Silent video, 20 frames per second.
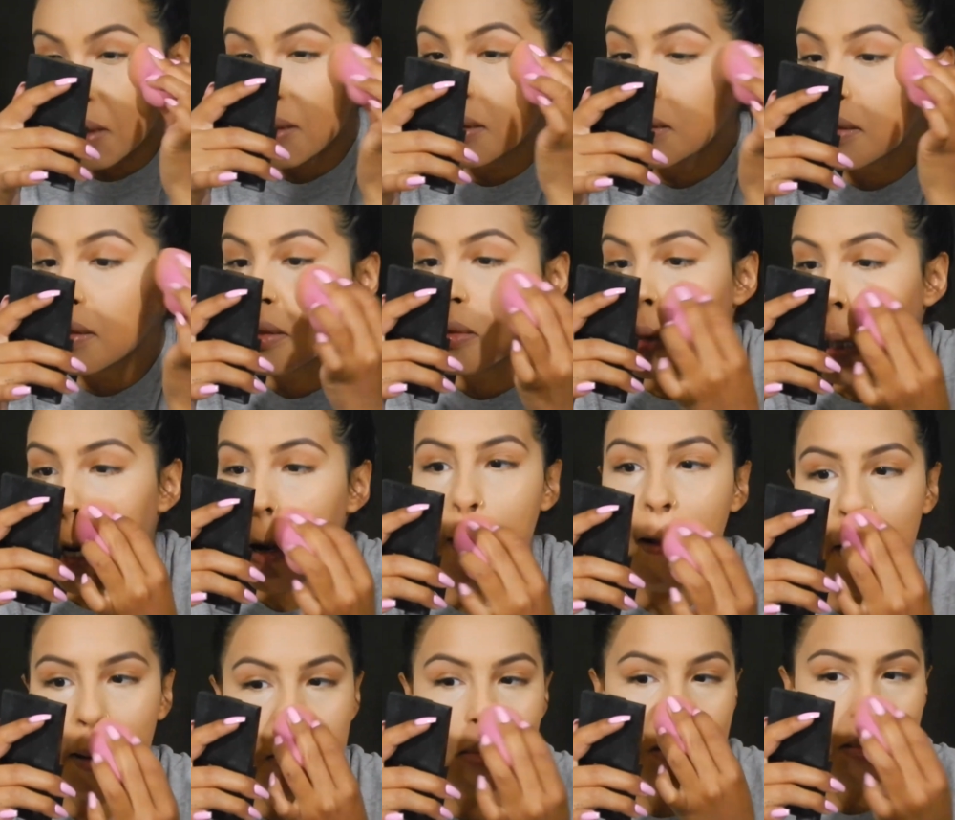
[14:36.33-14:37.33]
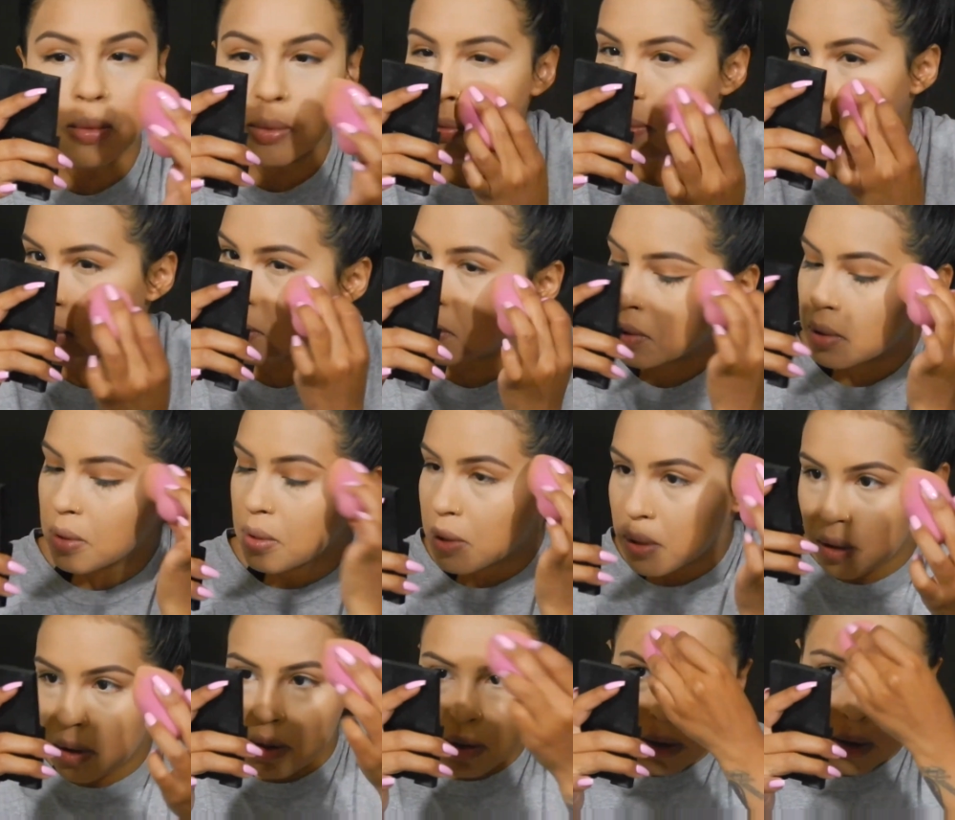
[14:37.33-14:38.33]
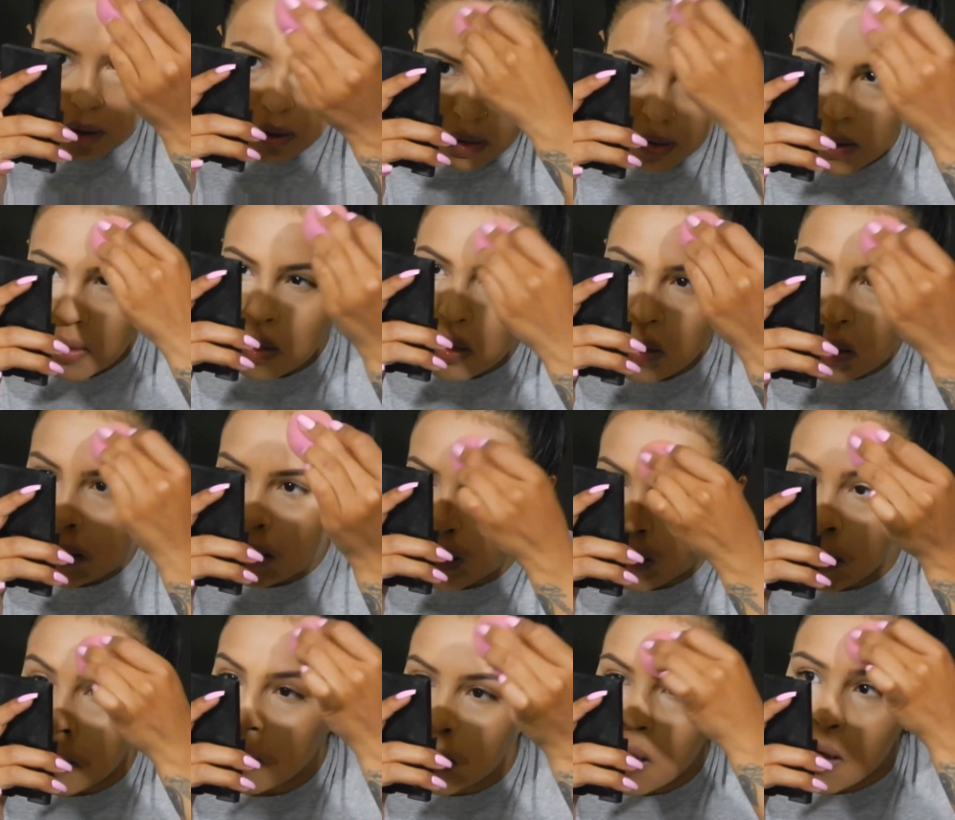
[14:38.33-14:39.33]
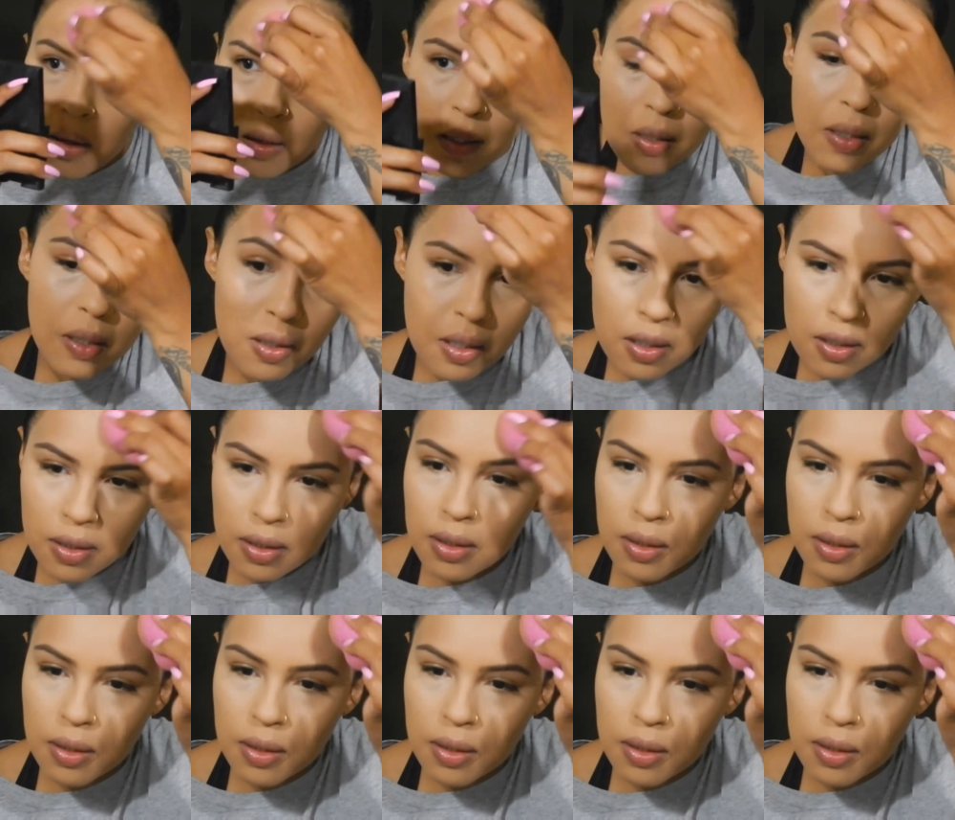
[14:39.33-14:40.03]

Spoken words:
is left over in the sponge, which looks amazing.